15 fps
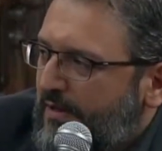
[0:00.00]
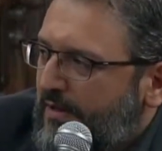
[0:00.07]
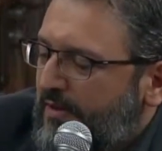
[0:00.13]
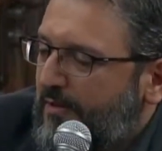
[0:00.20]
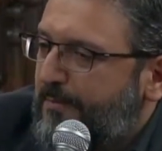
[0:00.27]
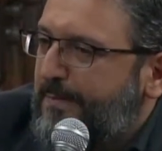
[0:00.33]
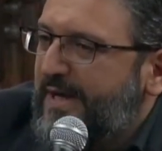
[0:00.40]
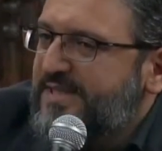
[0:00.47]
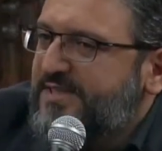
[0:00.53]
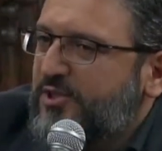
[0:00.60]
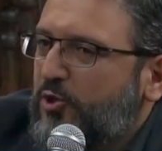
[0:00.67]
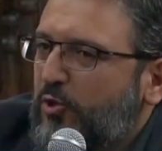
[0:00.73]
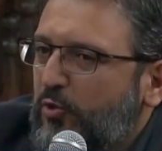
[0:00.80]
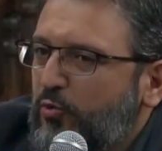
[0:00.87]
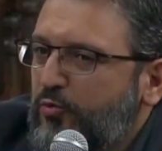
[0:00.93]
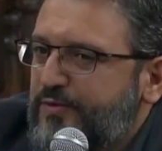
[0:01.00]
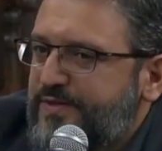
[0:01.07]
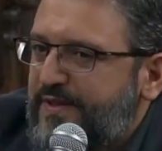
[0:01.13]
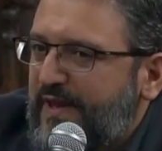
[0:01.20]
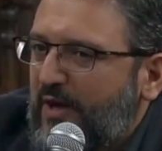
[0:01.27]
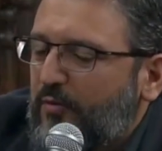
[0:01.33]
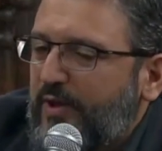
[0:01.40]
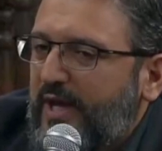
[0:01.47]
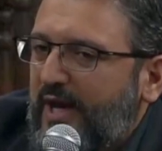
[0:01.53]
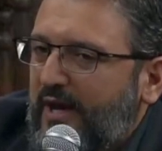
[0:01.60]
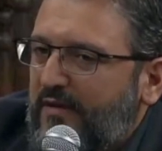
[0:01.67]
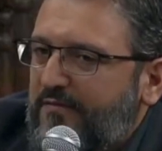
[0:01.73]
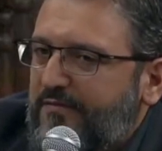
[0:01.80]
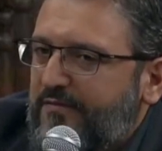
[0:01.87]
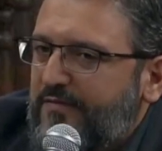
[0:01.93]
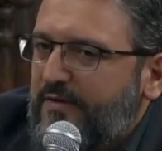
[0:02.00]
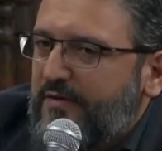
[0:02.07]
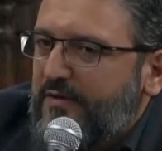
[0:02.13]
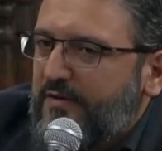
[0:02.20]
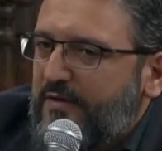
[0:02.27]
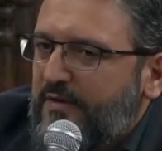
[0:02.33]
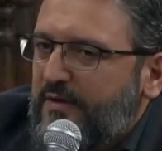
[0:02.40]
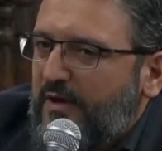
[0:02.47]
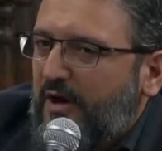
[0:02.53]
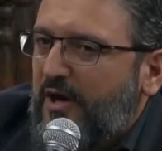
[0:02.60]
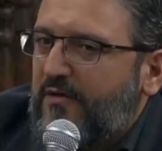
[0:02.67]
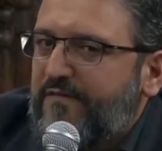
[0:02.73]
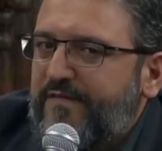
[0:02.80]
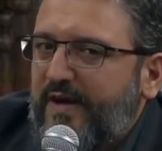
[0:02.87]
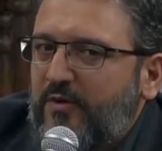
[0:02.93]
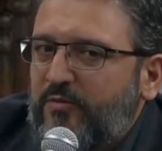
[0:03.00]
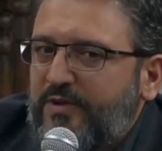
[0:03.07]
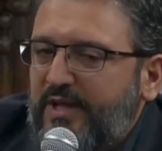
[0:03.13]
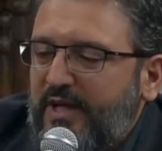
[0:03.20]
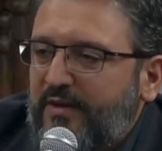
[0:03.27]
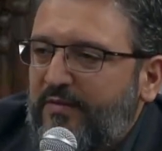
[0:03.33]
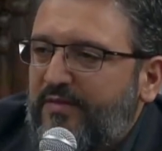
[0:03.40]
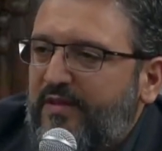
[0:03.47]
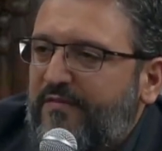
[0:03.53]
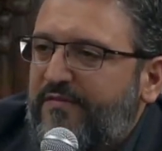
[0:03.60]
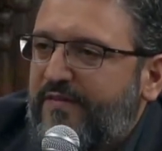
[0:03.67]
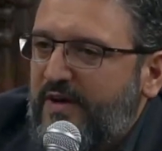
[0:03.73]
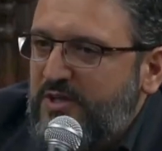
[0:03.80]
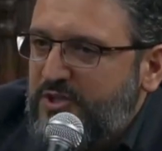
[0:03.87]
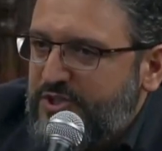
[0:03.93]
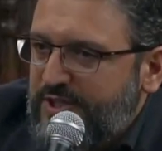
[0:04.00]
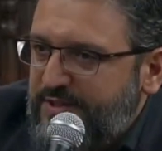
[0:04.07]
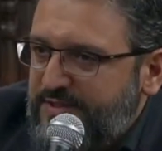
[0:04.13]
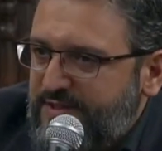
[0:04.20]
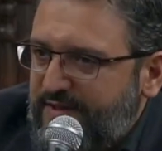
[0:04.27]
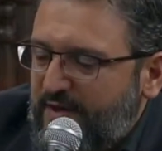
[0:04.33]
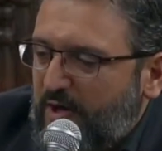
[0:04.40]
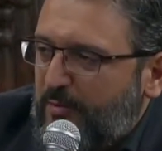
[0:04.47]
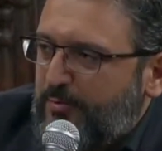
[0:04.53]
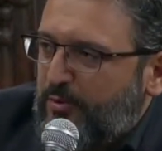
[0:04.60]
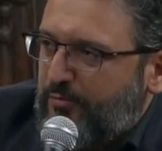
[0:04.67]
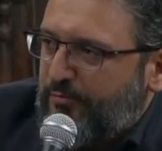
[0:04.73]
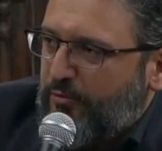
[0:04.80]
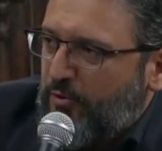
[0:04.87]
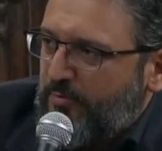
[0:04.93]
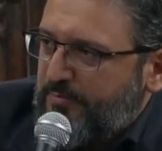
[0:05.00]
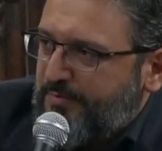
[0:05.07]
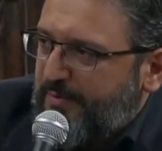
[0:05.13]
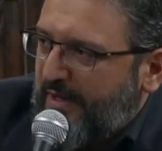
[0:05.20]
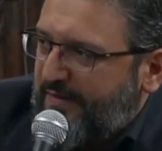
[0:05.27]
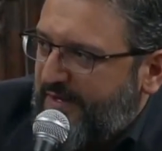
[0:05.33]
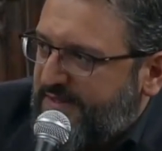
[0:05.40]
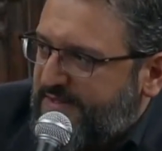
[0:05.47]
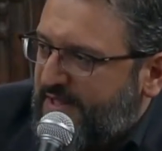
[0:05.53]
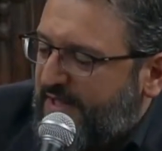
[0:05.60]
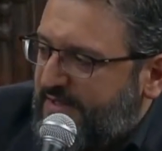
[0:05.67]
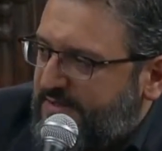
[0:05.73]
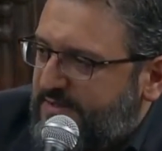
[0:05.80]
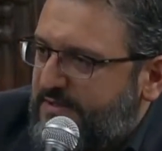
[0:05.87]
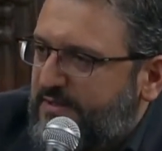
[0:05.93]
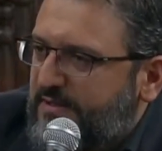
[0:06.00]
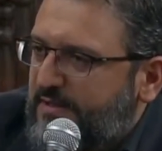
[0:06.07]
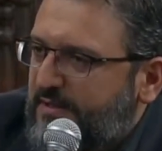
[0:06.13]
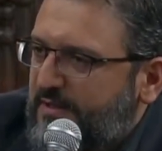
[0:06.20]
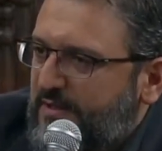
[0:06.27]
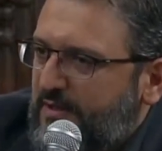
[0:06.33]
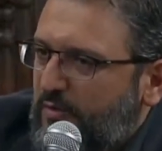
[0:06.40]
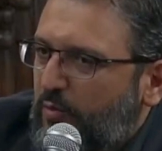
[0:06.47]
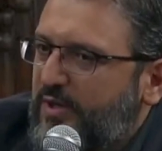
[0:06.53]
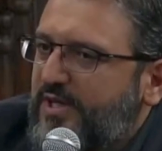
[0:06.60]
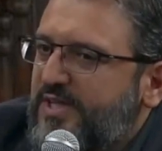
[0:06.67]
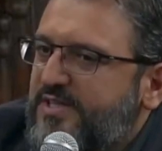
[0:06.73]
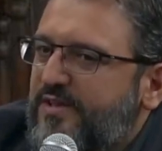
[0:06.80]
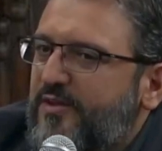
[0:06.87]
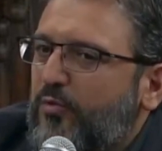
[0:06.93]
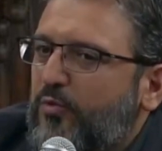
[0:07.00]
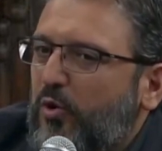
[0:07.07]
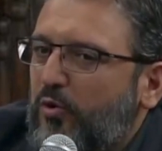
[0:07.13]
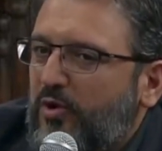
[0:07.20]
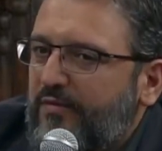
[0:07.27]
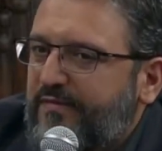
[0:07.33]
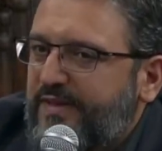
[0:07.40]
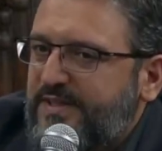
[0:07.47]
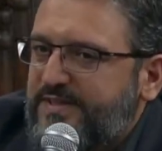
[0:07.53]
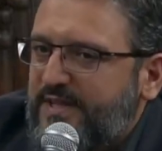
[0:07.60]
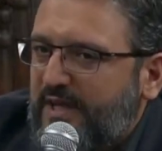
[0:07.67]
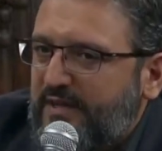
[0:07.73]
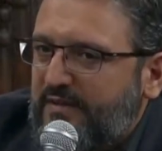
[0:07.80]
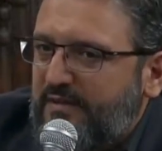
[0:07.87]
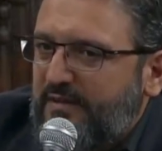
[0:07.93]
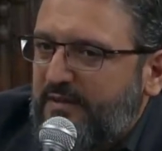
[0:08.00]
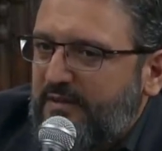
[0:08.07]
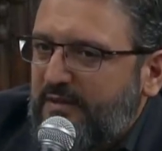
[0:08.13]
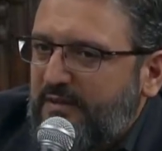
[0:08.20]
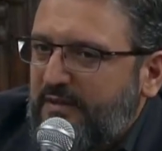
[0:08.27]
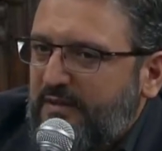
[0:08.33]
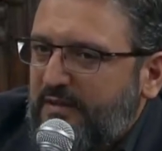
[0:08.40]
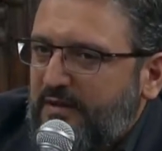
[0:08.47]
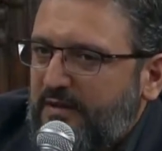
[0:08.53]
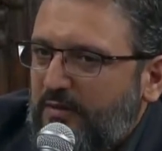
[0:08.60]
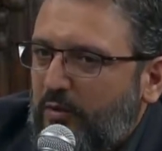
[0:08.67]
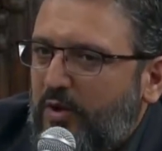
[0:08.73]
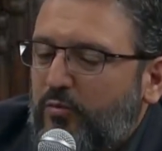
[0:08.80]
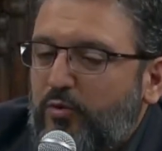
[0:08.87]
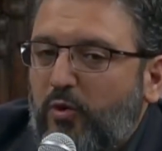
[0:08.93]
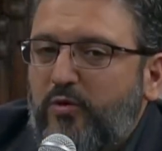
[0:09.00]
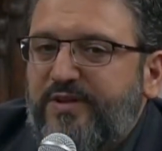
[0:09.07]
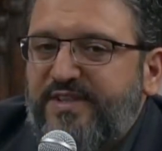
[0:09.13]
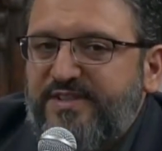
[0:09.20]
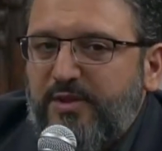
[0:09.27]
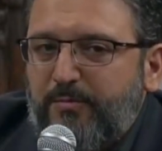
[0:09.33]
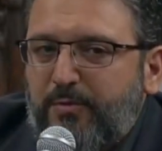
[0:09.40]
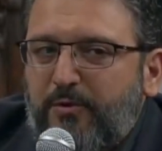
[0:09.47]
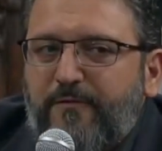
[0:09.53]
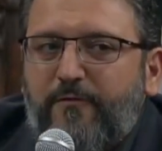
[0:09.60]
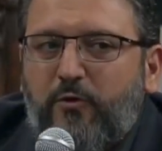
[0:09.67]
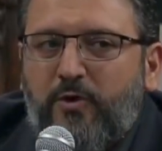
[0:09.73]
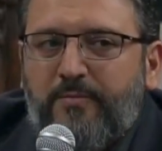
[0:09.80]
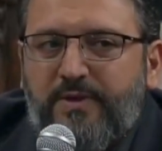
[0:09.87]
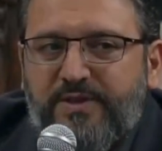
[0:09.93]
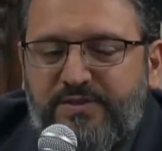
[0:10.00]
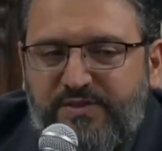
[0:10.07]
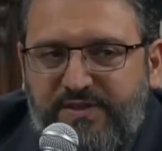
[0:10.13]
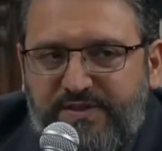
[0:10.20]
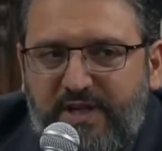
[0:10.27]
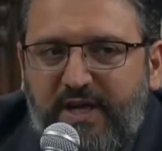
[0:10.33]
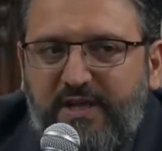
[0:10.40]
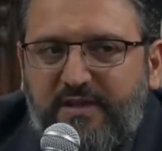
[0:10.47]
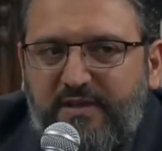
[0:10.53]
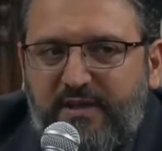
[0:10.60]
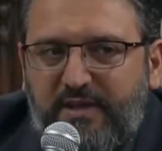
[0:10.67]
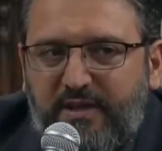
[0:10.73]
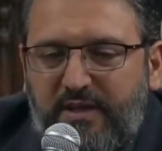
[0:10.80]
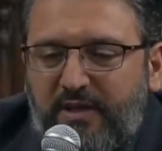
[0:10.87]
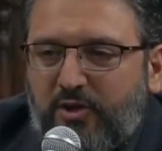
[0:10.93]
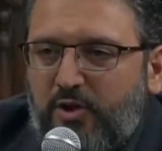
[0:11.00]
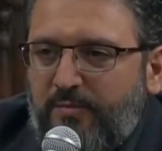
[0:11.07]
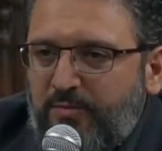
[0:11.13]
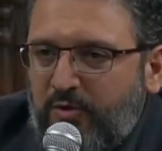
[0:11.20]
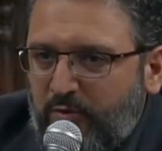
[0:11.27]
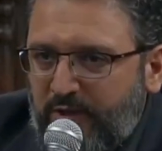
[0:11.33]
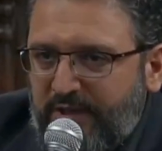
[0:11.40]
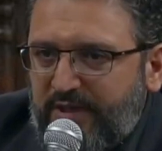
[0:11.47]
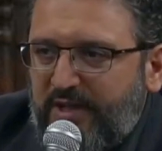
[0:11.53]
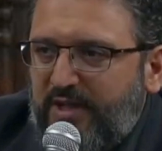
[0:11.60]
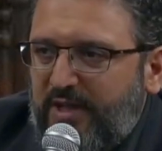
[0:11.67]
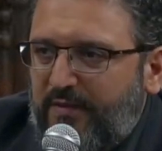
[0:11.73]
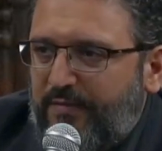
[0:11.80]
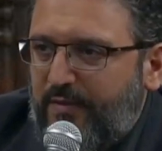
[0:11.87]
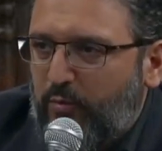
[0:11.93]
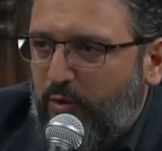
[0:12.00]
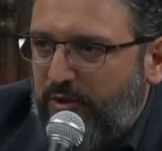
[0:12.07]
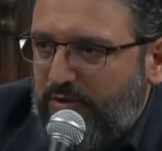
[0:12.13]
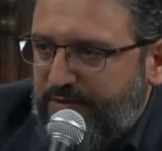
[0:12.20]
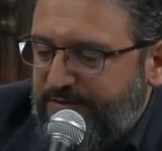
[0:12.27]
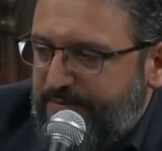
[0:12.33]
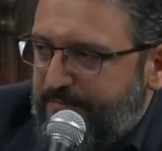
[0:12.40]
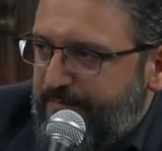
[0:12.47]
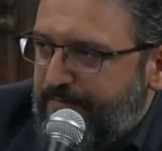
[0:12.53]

the best clues that we have are found in the functions that are performed by these sites. What is the role of this site? What role does it perform in society, in a community, in the world?